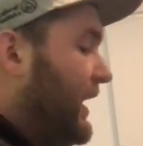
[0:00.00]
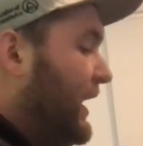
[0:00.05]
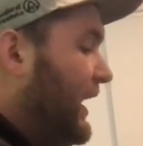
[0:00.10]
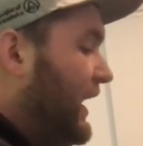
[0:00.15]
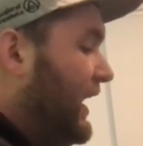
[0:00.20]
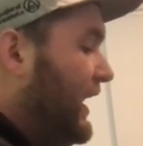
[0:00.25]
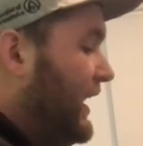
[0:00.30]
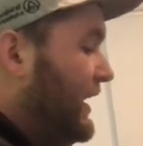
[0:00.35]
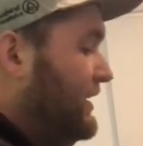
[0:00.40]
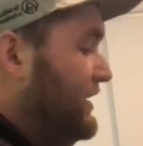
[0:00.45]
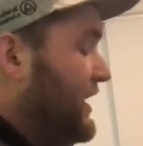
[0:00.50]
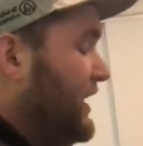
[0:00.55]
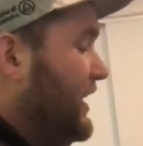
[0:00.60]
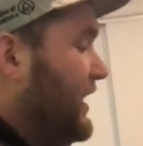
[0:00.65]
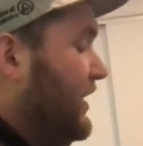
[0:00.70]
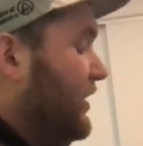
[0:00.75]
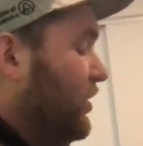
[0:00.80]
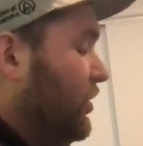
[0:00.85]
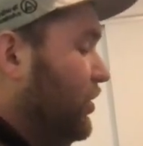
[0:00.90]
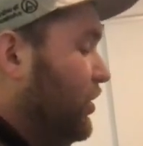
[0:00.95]

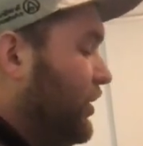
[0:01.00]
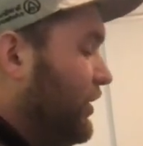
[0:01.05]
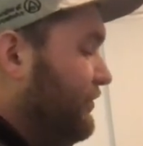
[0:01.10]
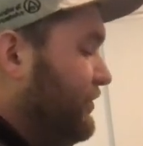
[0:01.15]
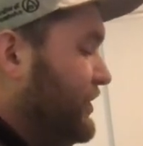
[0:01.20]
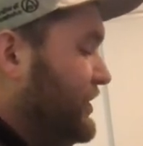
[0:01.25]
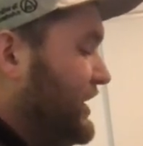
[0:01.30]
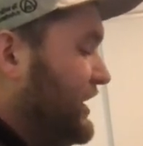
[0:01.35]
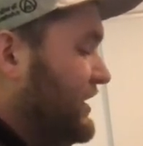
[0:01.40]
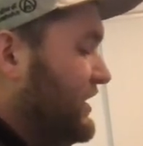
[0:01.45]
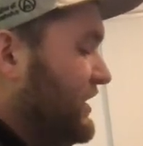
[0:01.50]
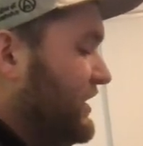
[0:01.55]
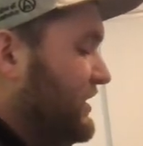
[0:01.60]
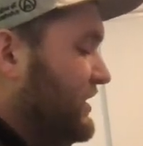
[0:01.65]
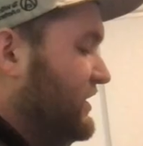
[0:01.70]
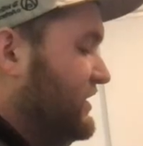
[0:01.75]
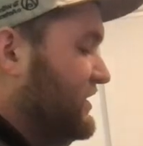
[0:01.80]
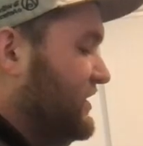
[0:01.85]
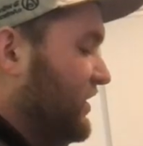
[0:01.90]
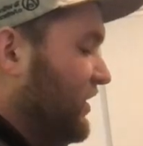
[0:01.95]
Yeah, a lot of your deck
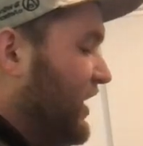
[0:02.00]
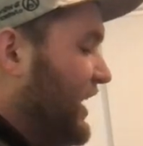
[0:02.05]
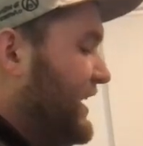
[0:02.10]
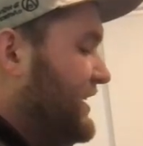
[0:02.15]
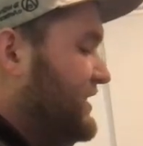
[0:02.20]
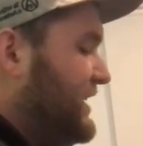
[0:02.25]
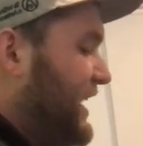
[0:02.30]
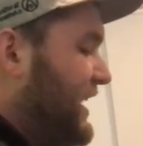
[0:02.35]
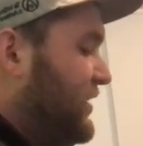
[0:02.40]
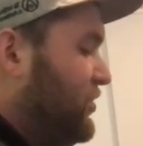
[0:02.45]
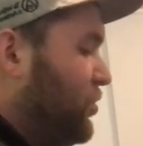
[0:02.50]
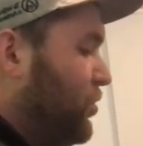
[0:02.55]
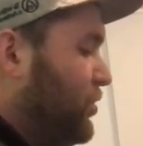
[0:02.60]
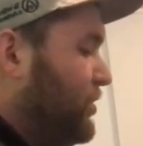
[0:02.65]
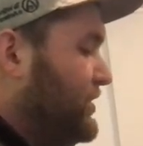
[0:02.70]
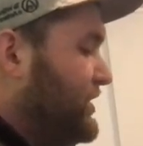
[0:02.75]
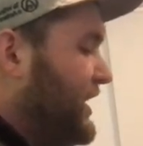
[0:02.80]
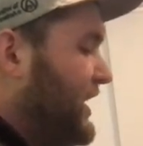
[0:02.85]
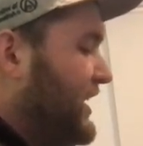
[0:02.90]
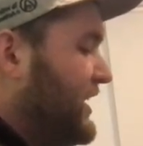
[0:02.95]
is light and
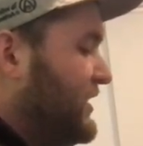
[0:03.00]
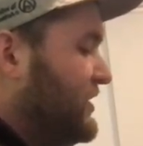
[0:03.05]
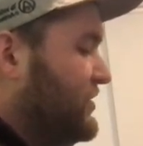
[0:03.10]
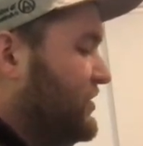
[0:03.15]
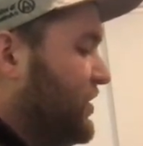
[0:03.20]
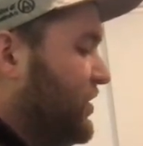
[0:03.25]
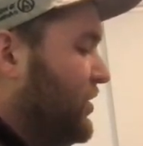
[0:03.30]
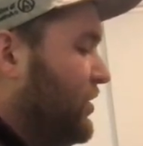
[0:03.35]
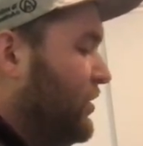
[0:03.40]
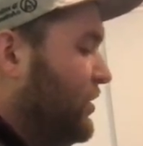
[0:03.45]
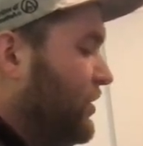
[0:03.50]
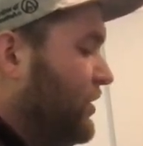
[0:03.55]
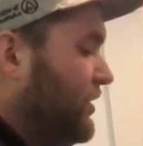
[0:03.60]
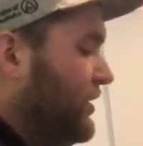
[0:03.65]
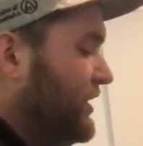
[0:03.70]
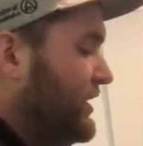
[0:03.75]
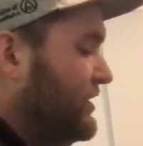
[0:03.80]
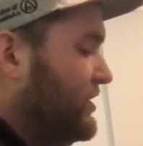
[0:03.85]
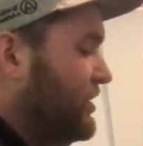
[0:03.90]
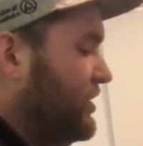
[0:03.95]
or dark, so
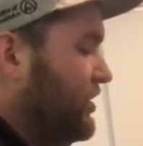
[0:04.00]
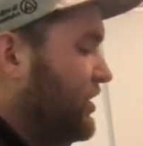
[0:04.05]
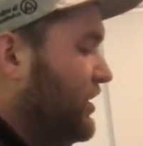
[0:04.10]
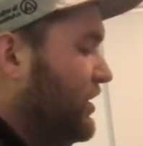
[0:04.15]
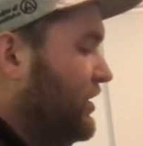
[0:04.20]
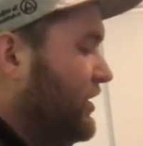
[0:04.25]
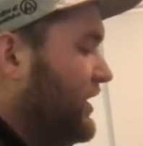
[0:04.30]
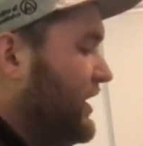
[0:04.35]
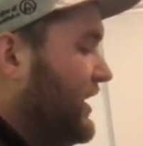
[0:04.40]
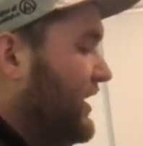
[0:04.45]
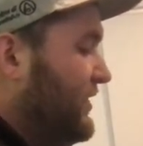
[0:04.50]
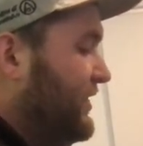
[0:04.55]
these are good.